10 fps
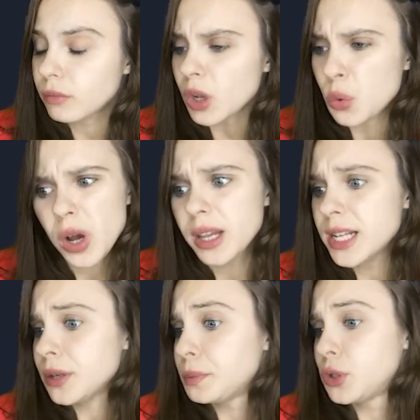Well,
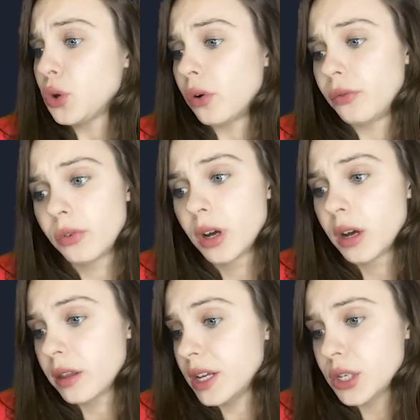let's observe
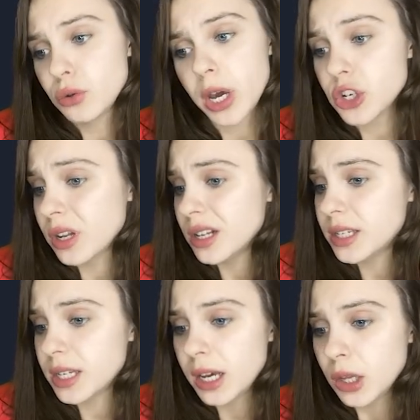the situation and
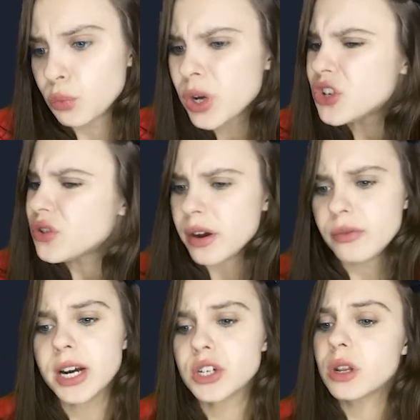see in which
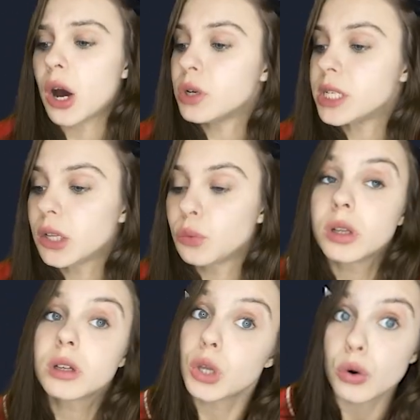direction our deal will
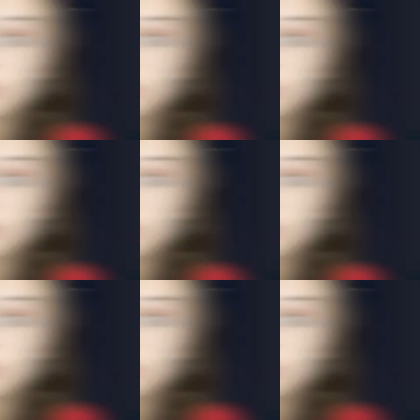close.